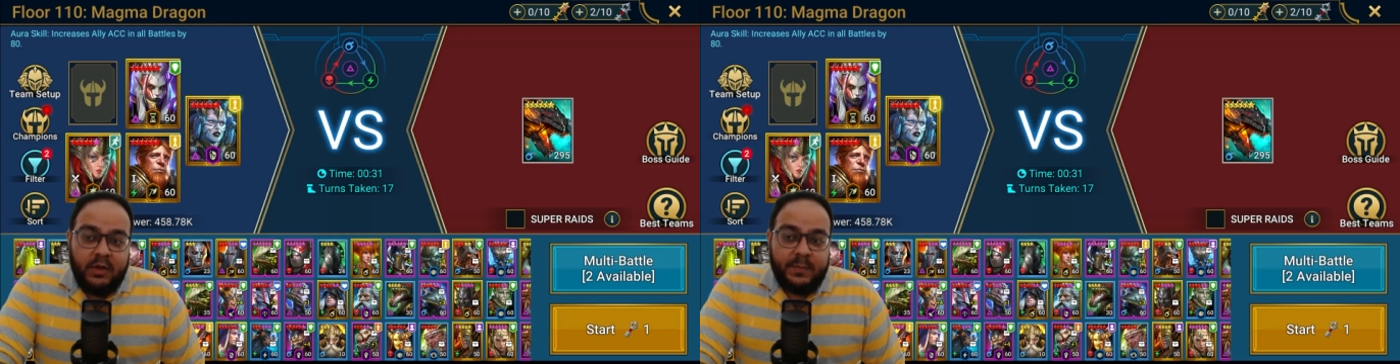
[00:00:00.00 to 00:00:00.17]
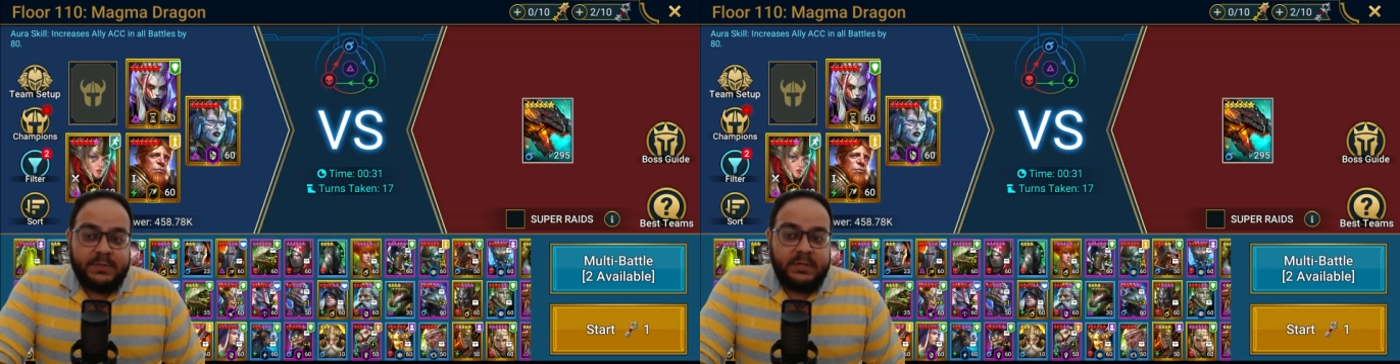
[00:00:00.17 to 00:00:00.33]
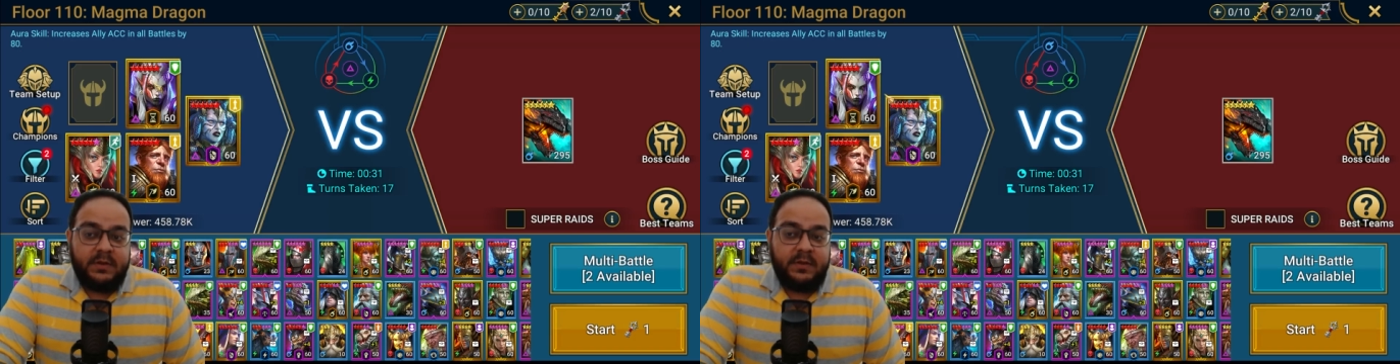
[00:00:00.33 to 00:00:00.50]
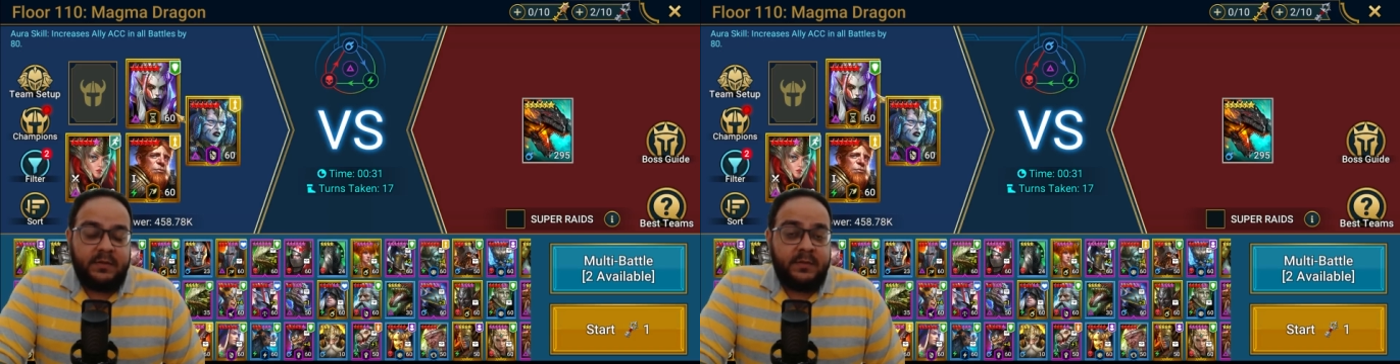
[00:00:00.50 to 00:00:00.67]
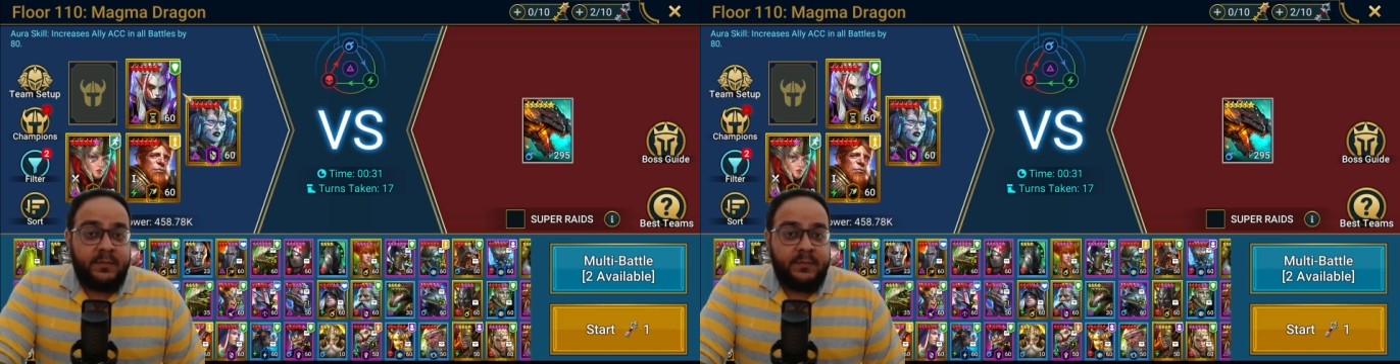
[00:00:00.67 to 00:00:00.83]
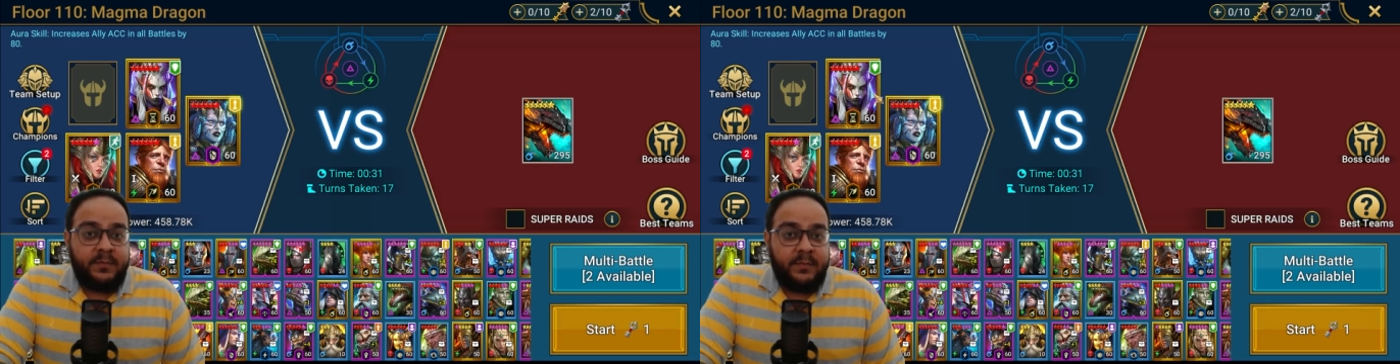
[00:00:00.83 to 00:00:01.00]
option
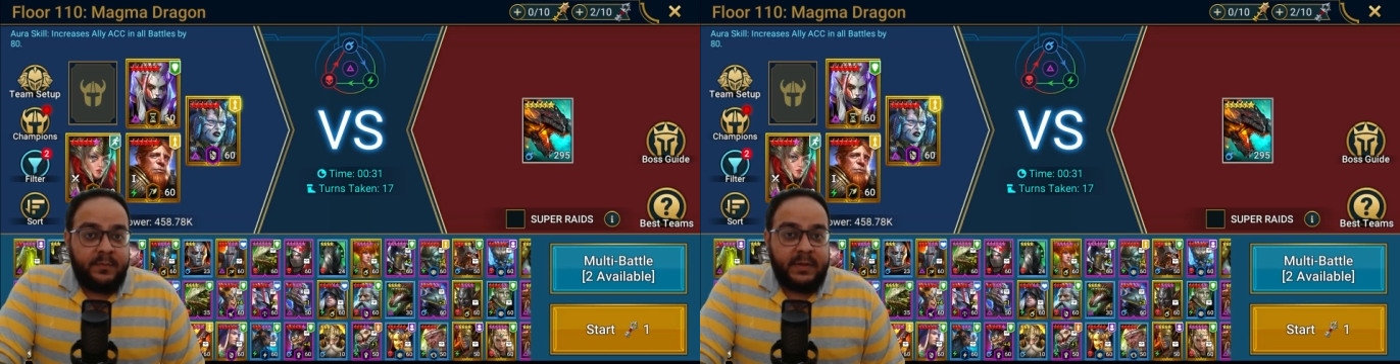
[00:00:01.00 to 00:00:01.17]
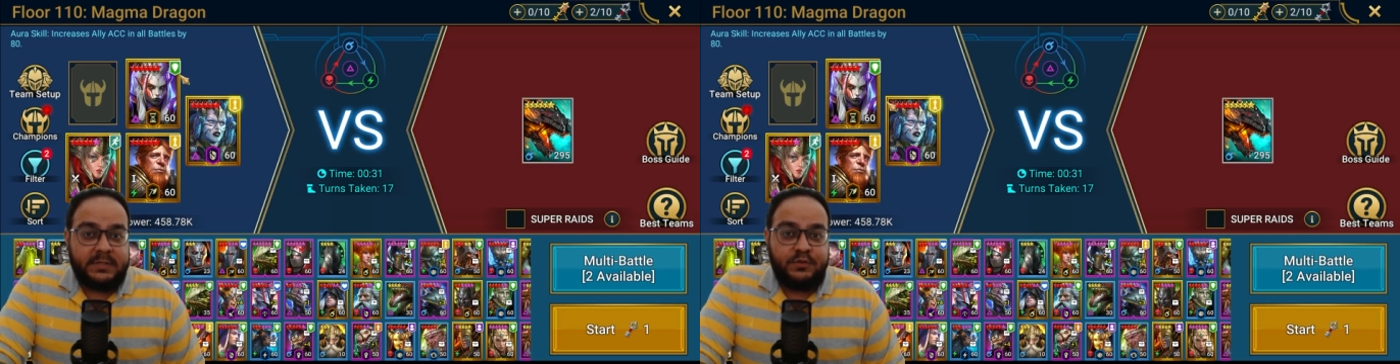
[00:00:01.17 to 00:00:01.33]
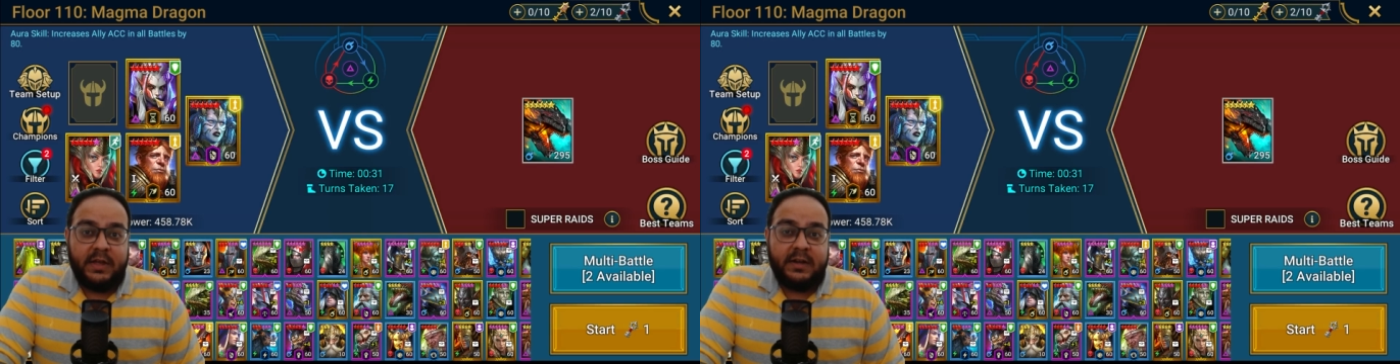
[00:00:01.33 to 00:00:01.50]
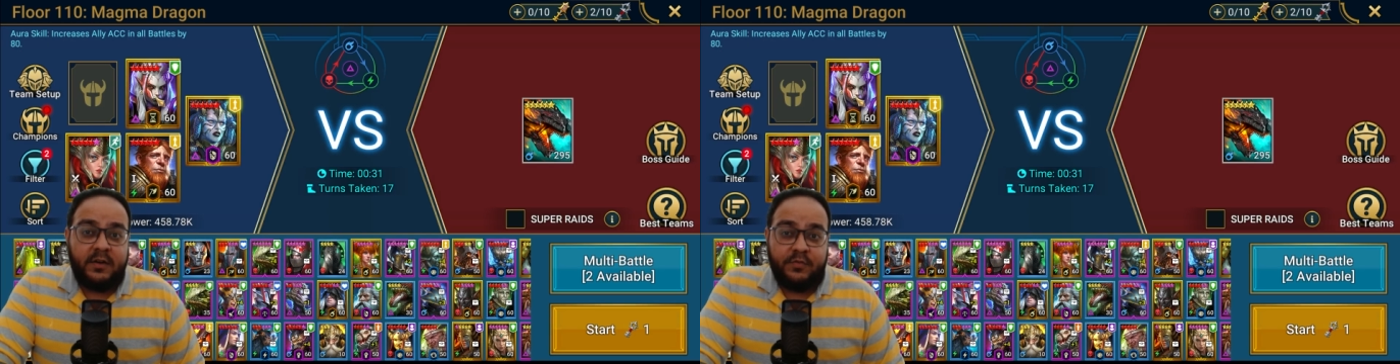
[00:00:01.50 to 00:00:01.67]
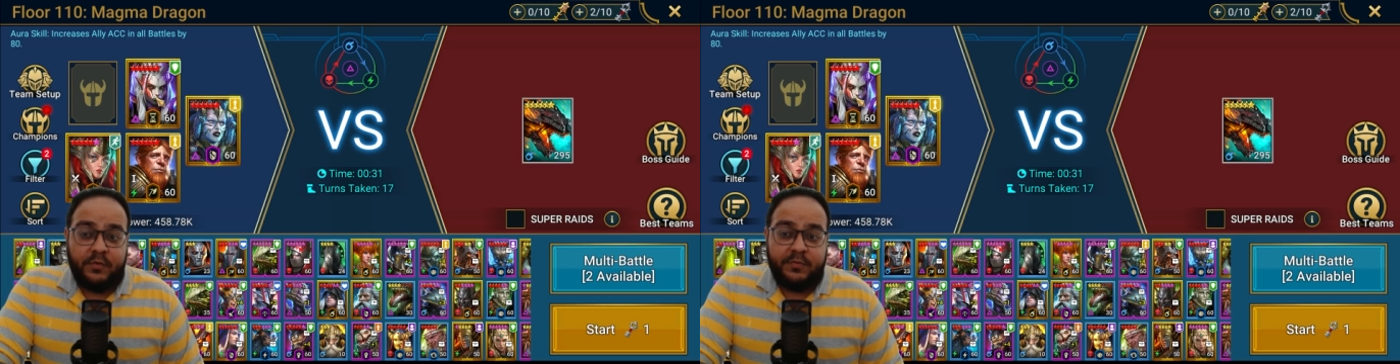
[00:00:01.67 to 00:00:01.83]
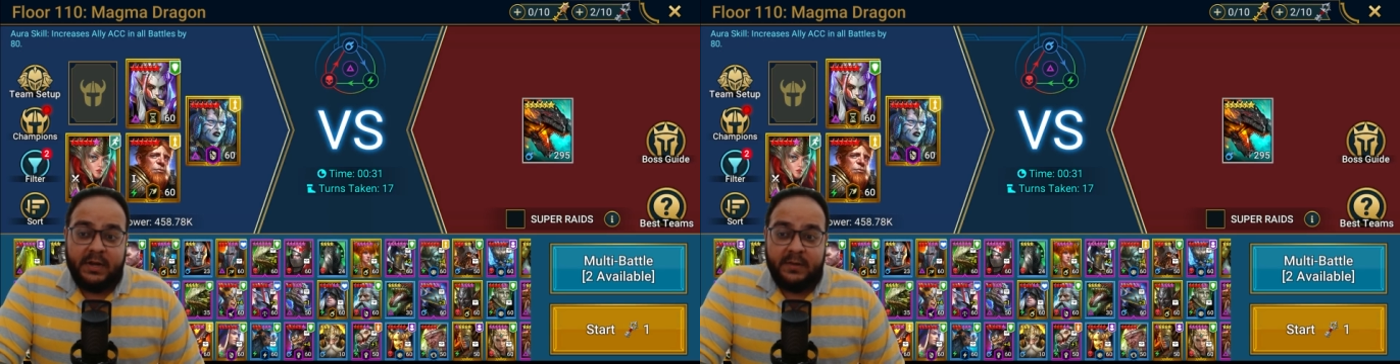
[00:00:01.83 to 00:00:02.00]
because you get her
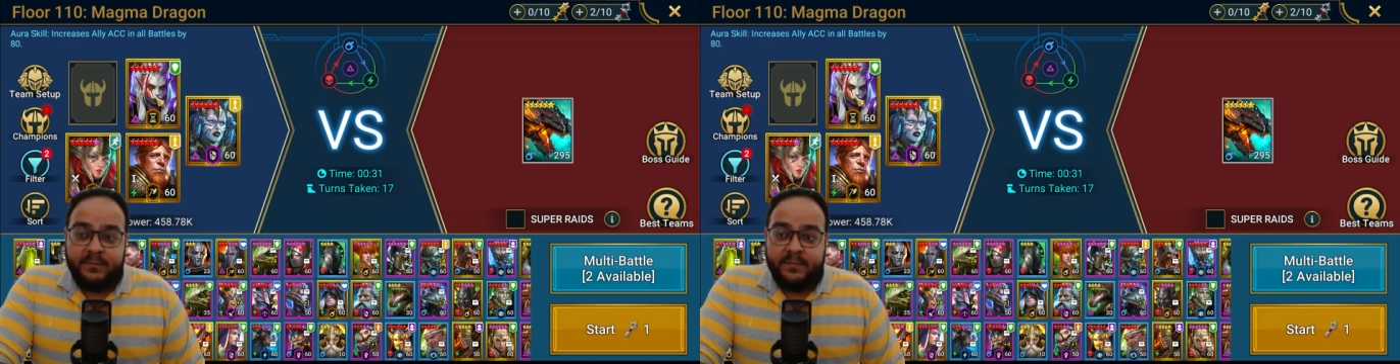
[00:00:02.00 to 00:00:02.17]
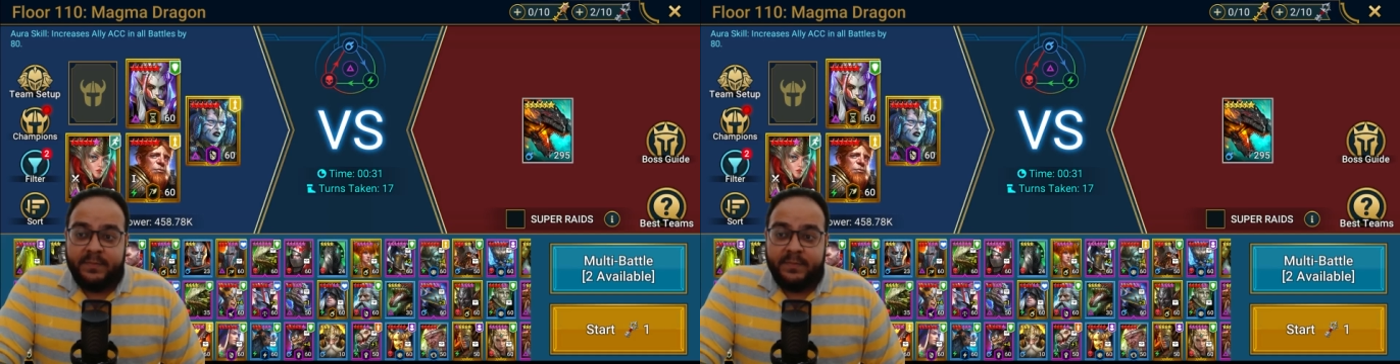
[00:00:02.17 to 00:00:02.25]
for free.